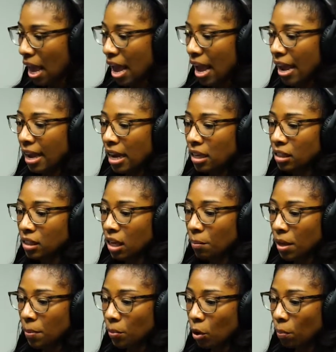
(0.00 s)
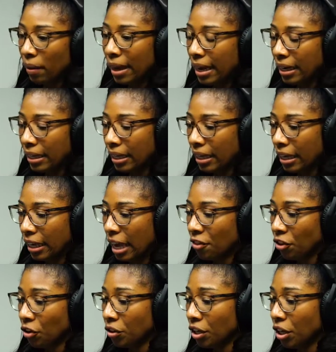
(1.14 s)
And some people panicking, and
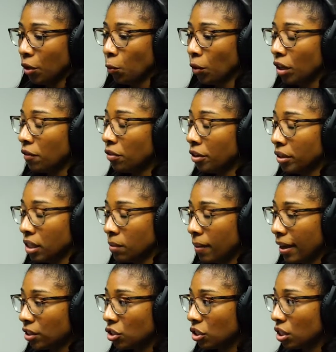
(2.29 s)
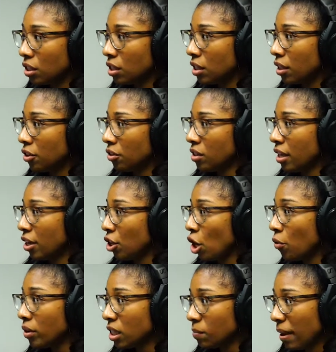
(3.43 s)
they're getting rid of their inspections. They're saying no
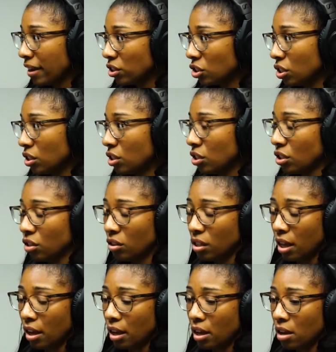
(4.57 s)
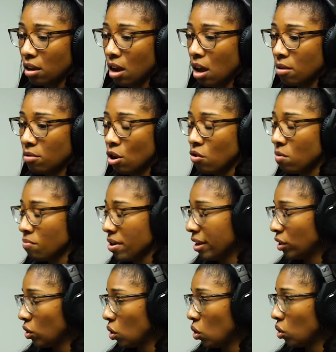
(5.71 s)
inspections. They're saying no
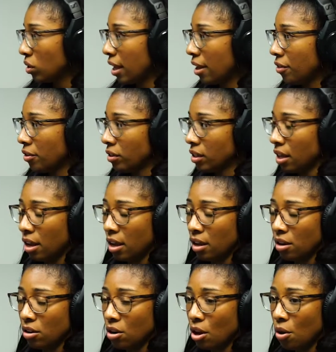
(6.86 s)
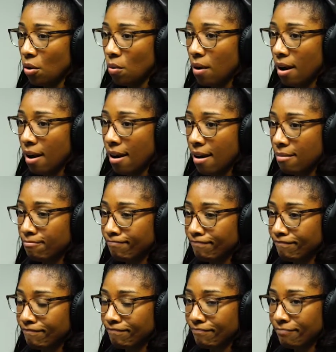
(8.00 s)
appraisals, and they're saying no.
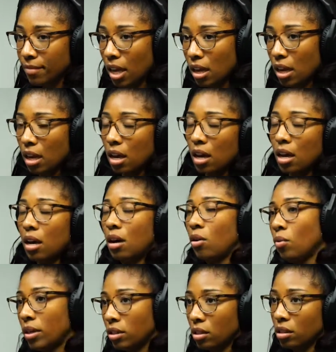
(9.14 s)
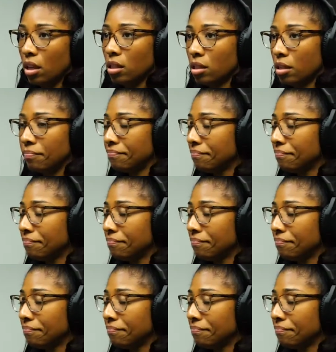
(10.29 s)
I just lost it.